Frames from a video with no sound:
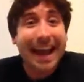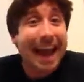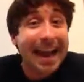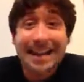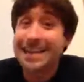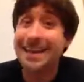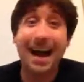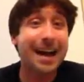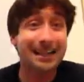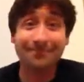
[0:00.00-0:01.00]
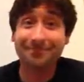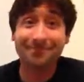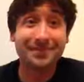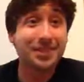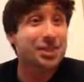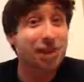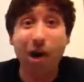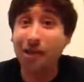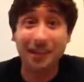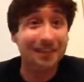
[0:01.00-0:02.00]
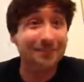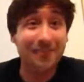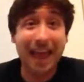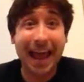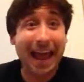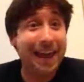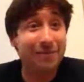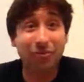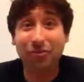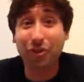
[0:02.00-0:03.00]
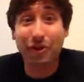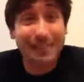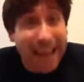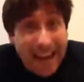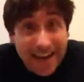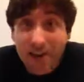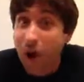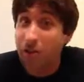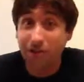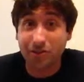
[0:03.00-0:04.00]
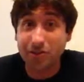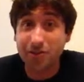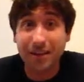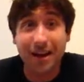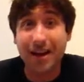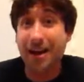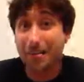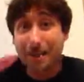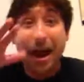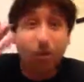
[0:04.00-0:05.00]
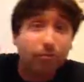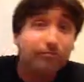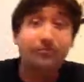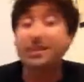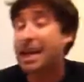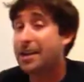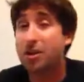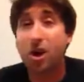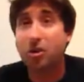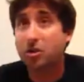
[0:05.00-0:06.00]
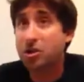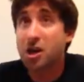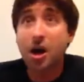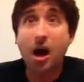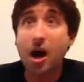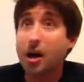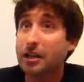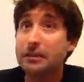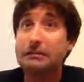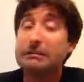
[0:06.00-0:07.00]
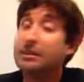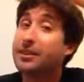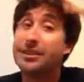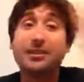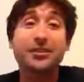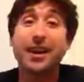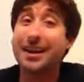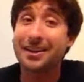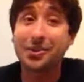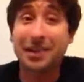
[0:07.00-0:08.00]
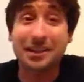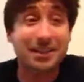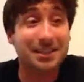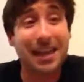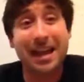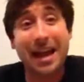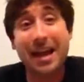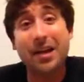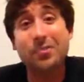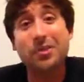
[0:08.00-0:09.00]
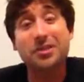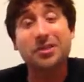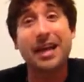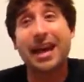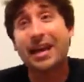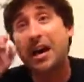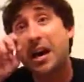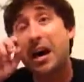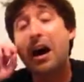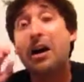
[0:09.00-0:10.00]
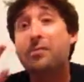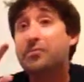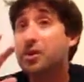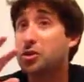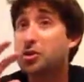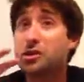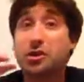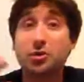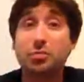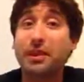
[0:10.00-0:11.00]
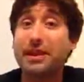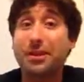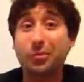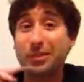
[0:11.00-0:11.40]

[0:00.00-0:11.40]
89, solid, and for $10, about $10. You got to go get this. And I will say, there's plenty of